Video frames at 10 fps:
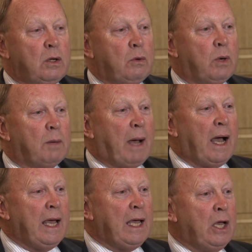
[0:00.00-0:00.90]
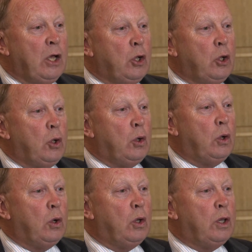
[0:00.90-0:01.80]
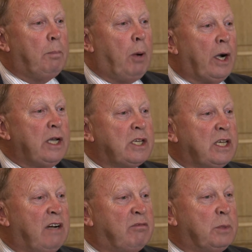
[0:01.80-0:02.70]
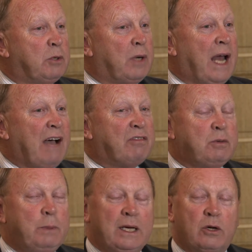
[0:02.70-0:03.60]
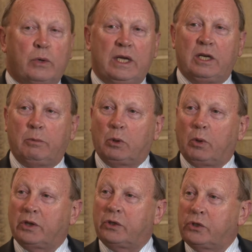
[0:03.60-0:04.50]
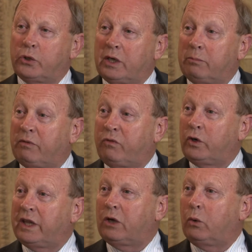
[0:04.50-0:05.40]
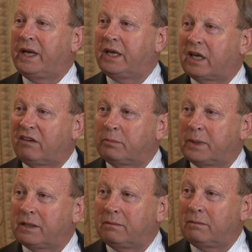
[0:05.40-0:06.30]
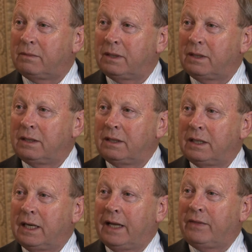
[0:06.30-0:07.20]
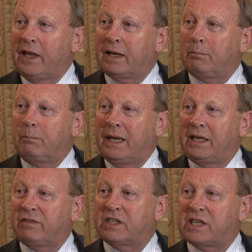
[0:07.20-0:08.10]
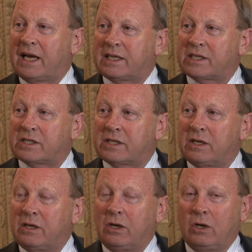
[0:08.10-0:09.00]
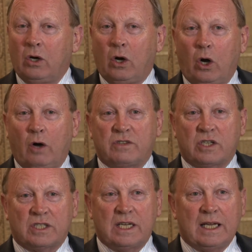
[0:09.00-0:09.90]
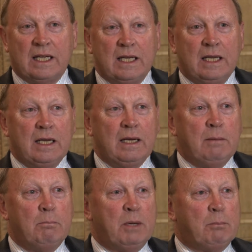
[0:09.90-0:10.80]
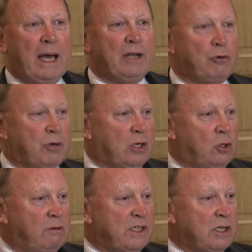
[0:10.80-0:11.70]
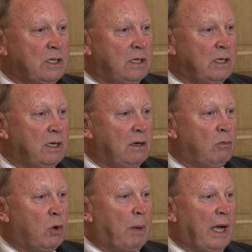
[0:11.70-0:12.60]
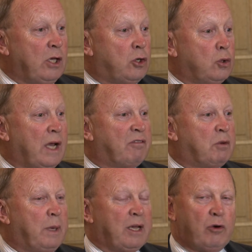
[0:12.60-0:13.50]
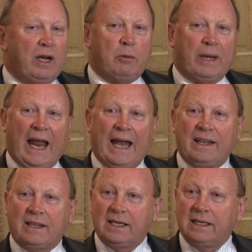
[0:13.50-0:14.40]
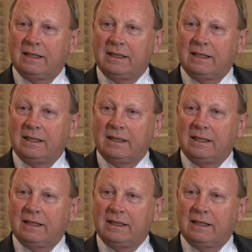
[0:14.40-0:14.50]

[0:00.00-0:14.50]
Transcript: whereby the parties in government would have to be agreed about what they're doing before they go into government, and then it might have a chance of succeeding. But mandatory coalition, whereby you don't have to be agreed about anything,